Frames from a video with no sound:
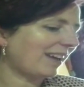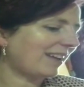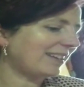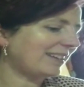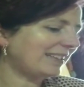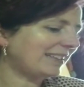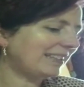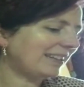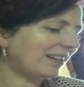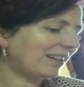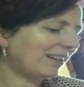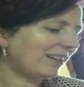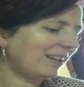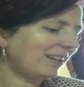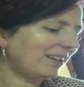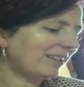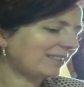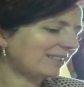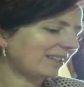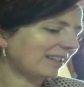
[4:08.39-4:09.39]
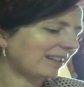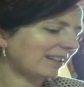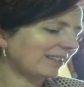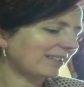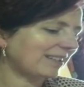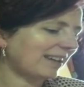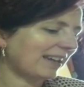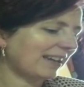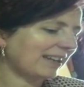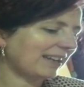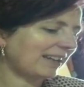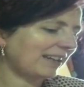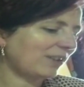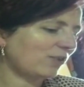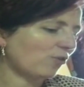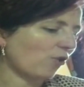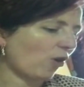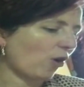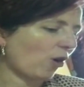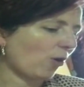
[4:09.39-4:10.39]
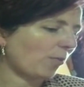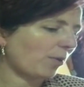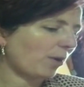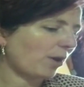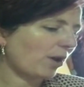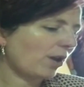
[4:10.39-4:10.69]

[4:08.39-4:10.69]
nice little dangly drop,